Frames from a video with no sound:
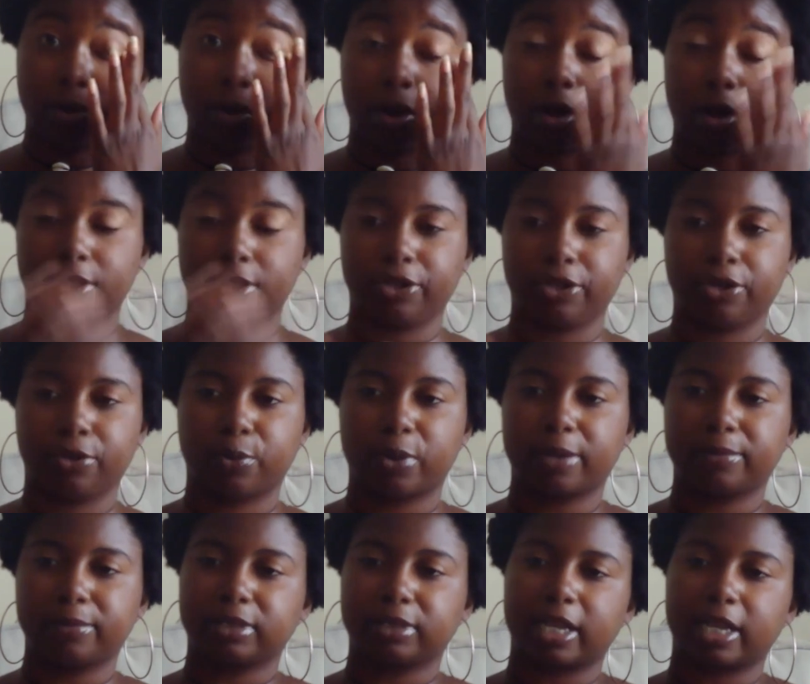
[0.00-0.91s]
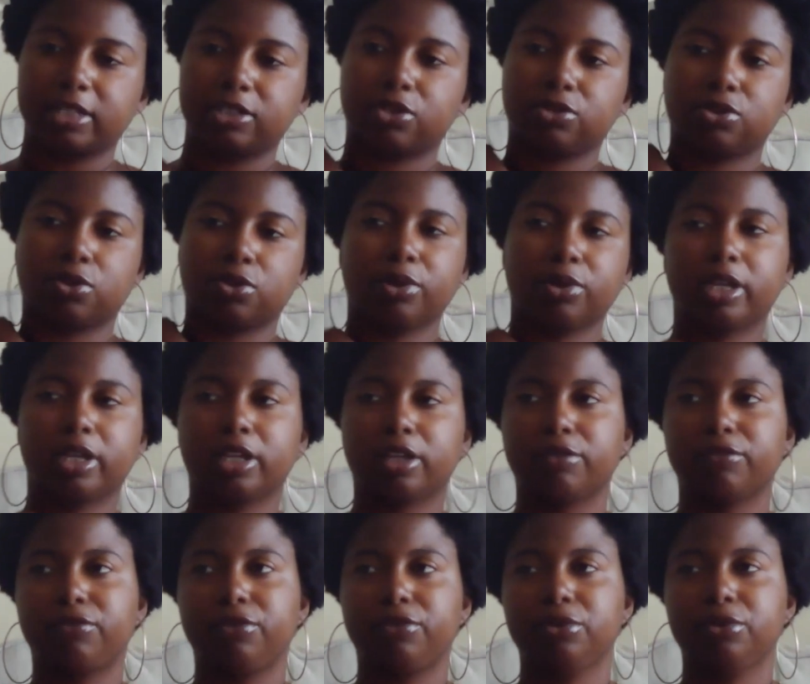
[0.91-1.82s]
crawling your website. So don't get
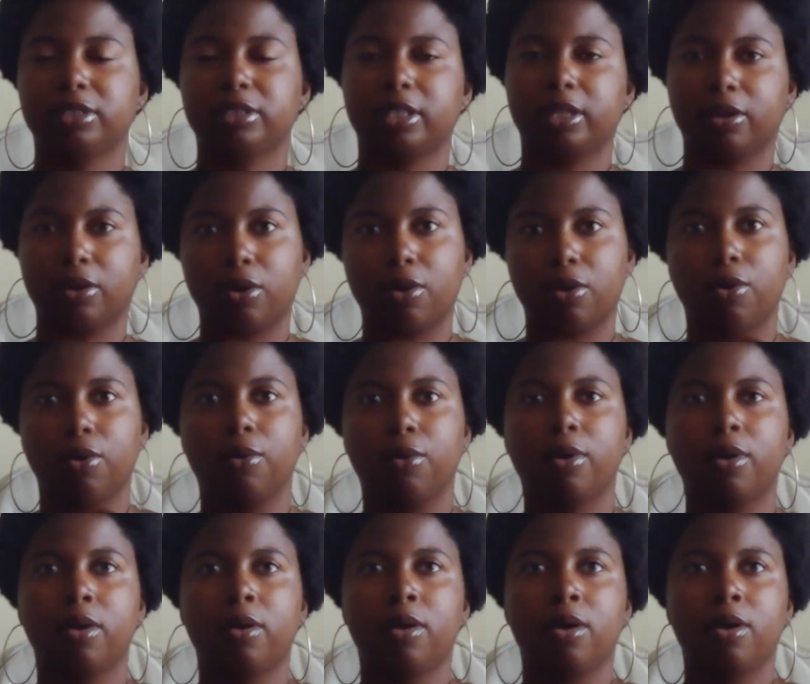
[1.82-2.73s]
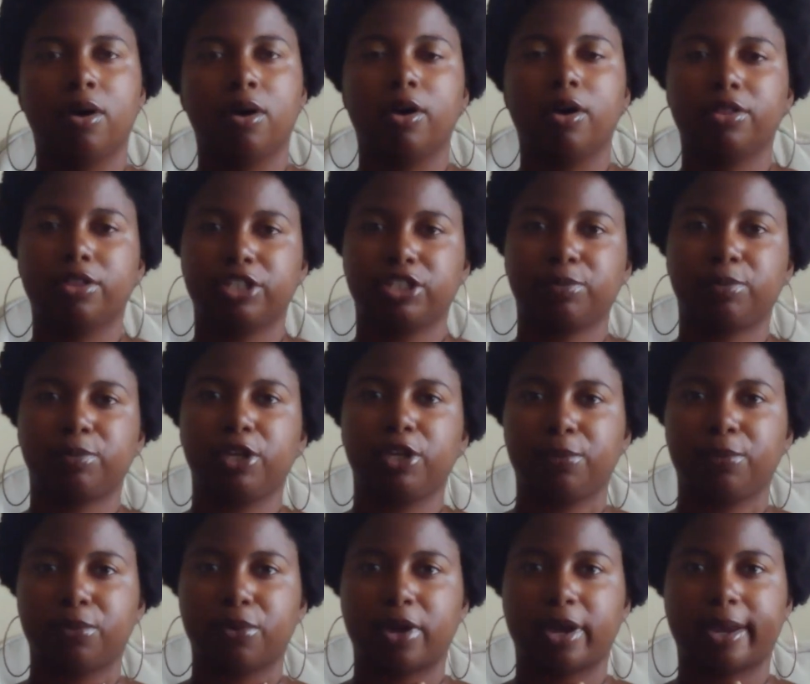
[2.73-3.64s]
confused and think, oh, all these
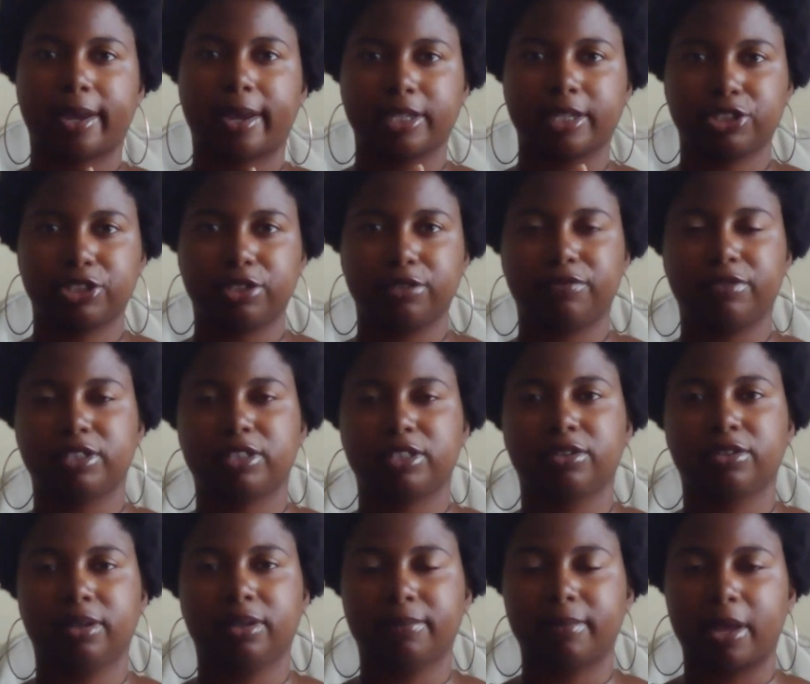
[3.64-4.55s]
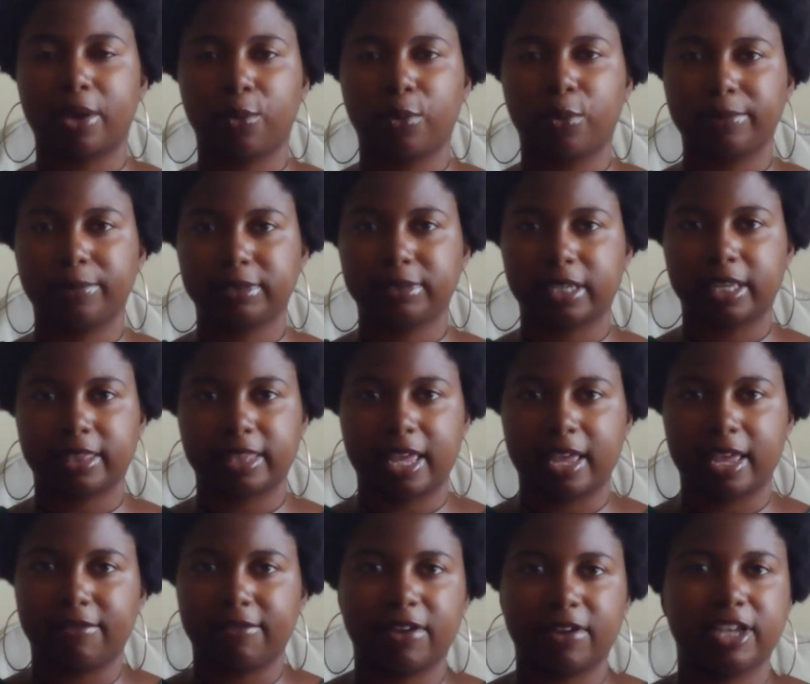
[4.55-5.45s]
people are actually visiting my website
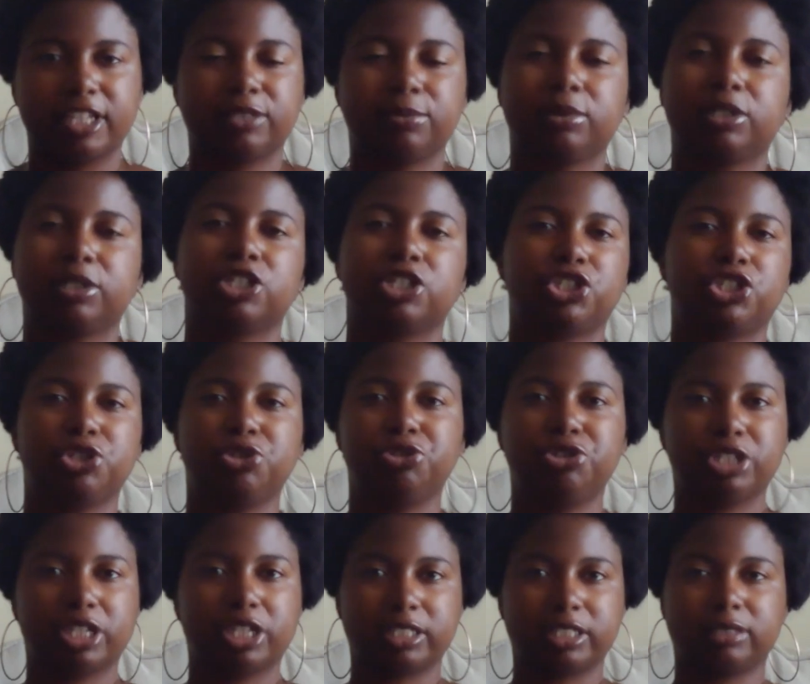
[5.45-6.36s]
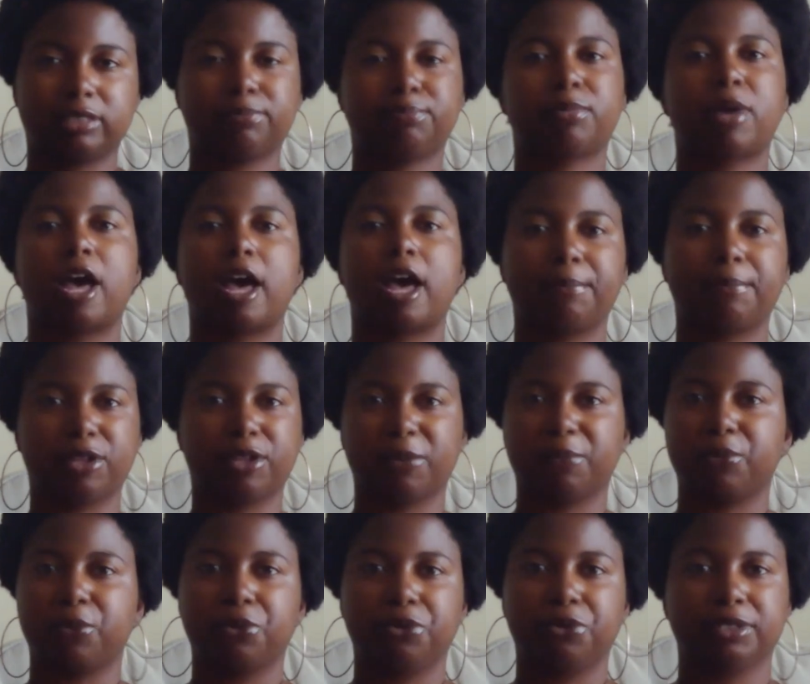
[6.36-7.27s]
that fast, because you just popped
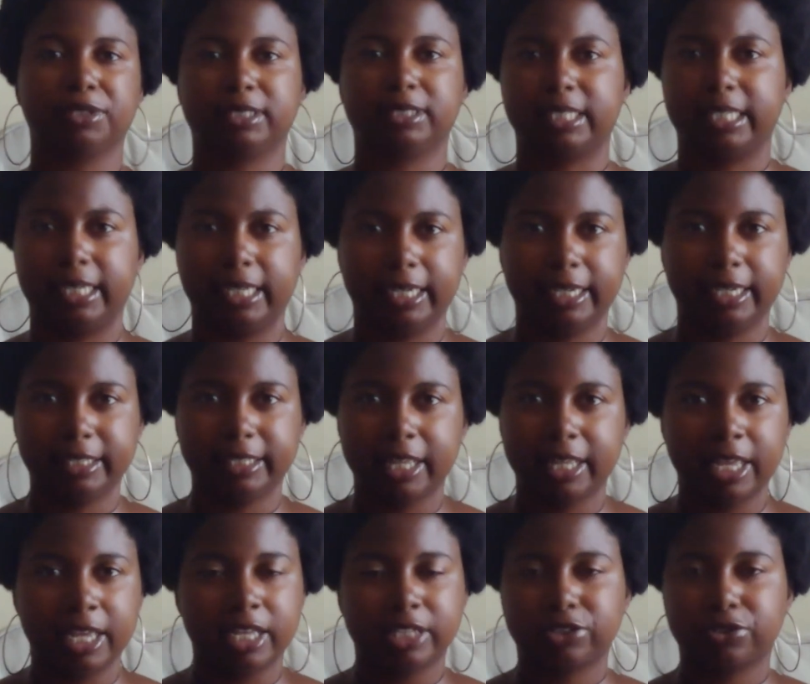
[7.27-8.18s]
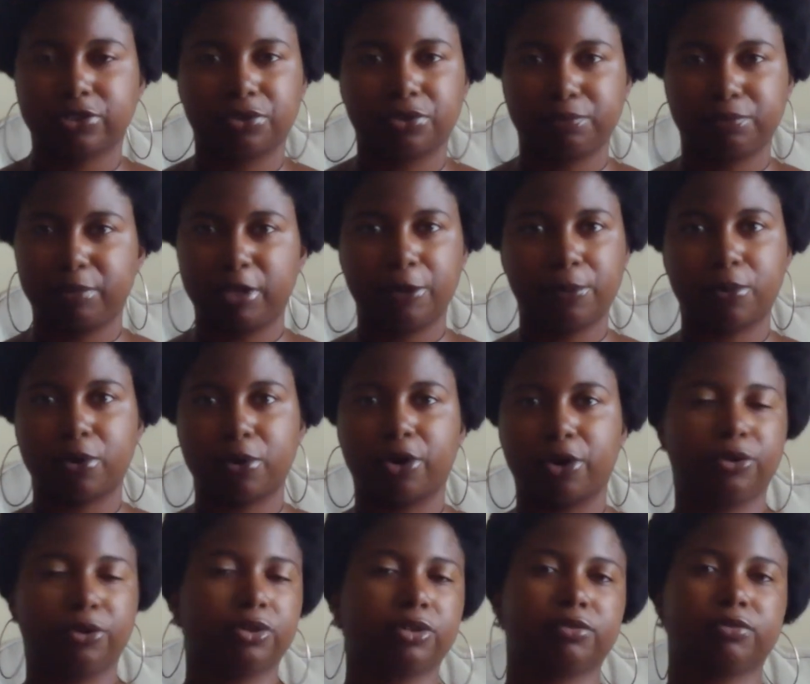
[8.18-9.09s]
up on the scene. So people
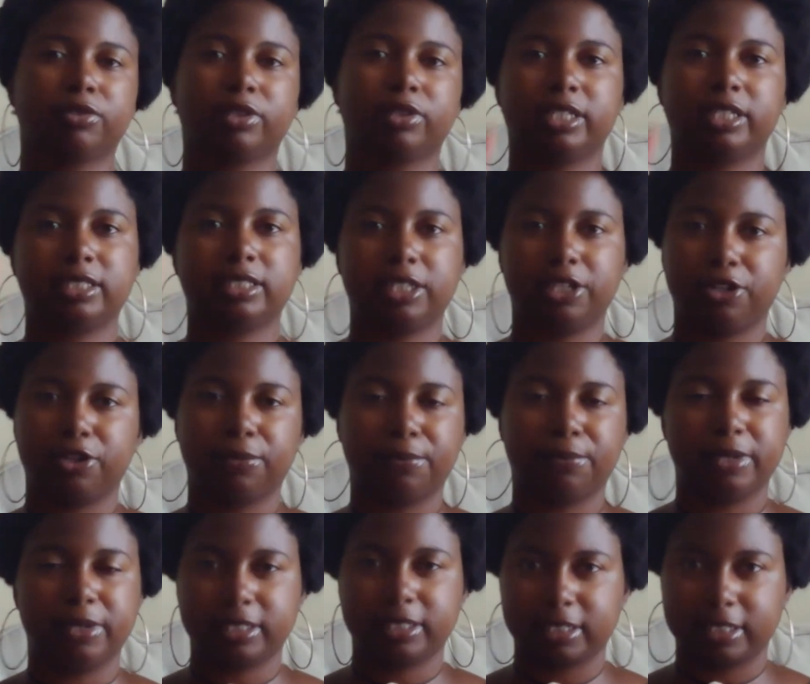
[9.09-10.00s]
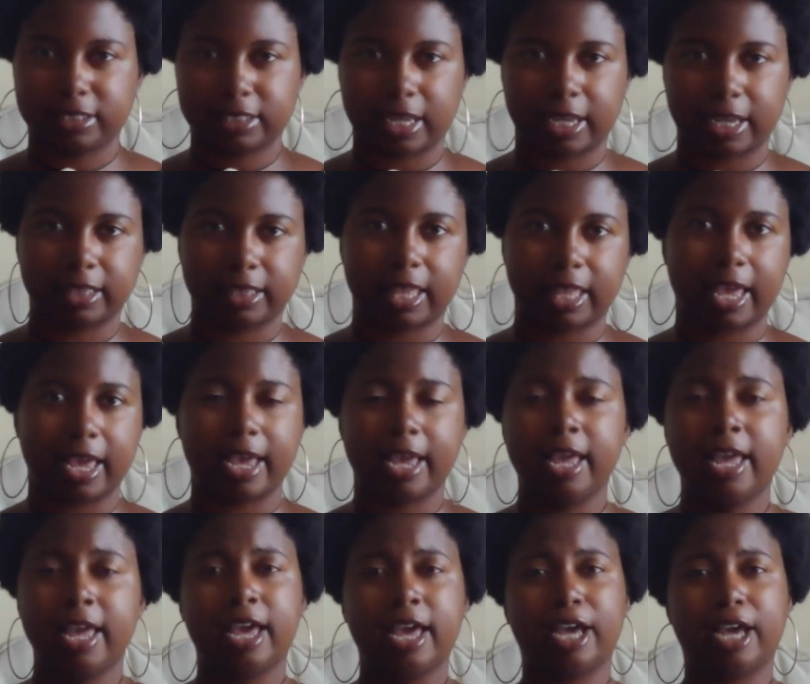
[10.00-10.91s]
aren't going to really see your business like
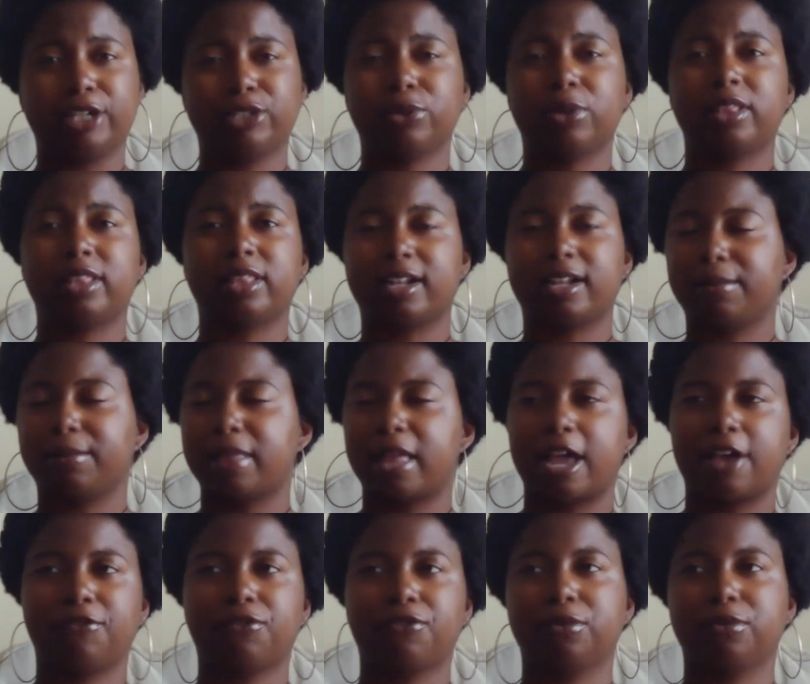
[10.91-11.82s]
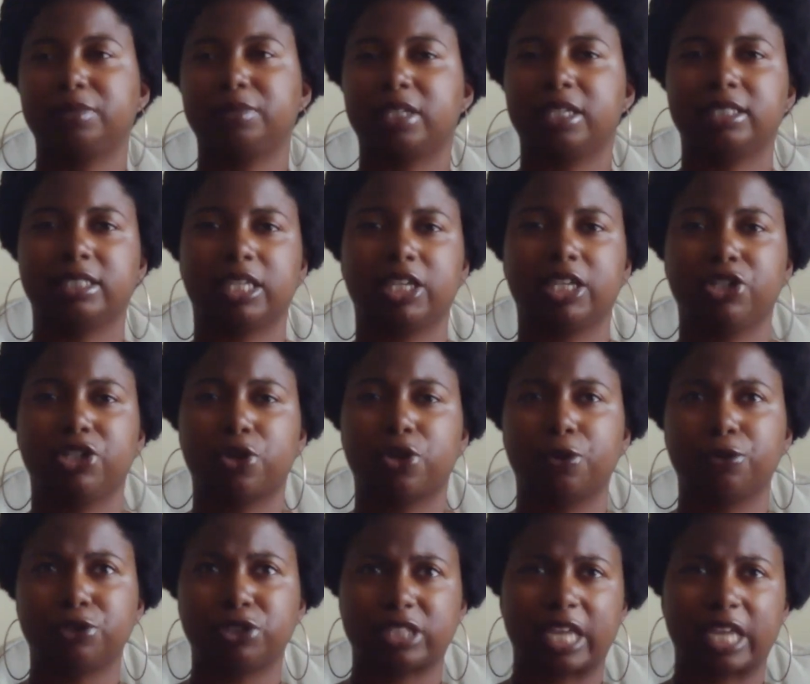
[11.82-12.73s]
that. I know a lot of platforms, they say,
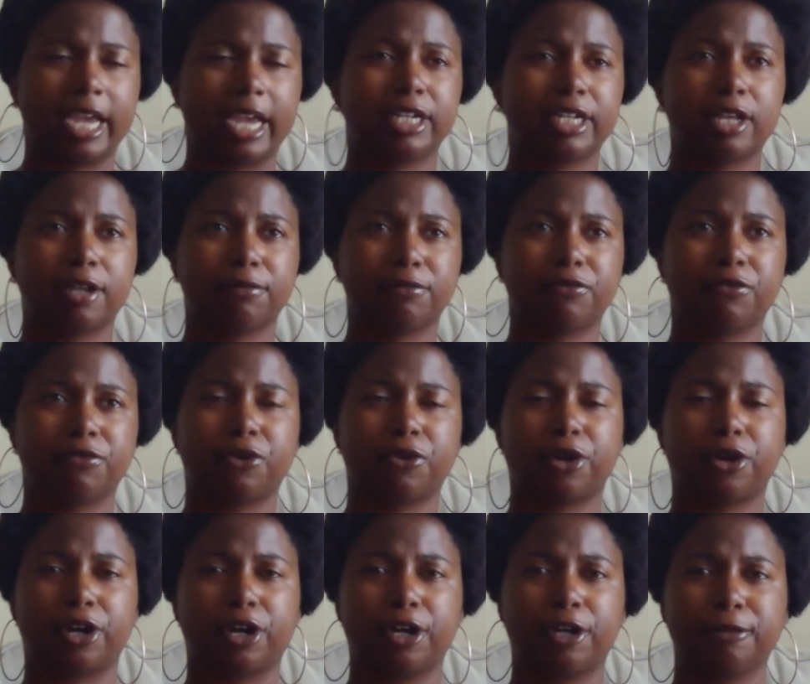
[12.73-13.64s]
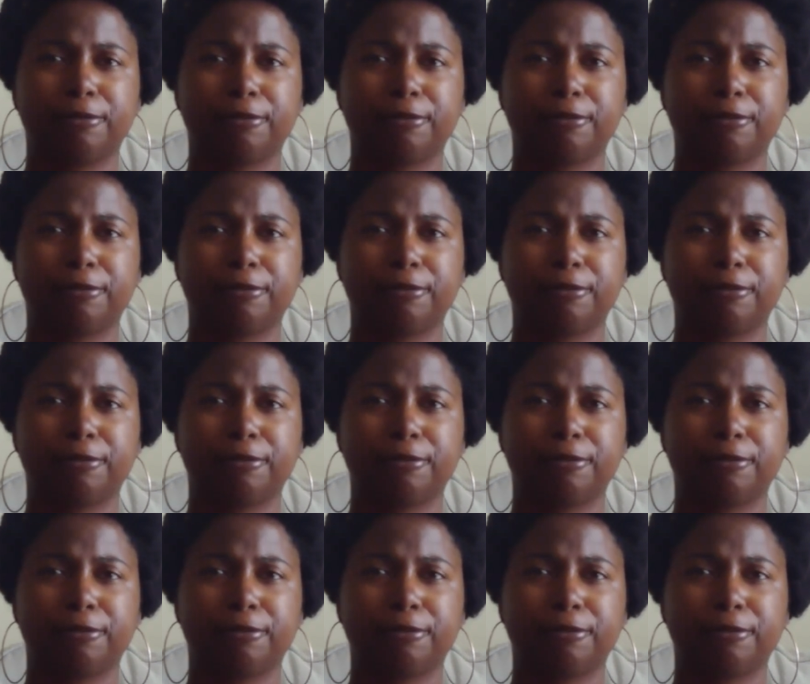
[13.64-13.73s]
sign up for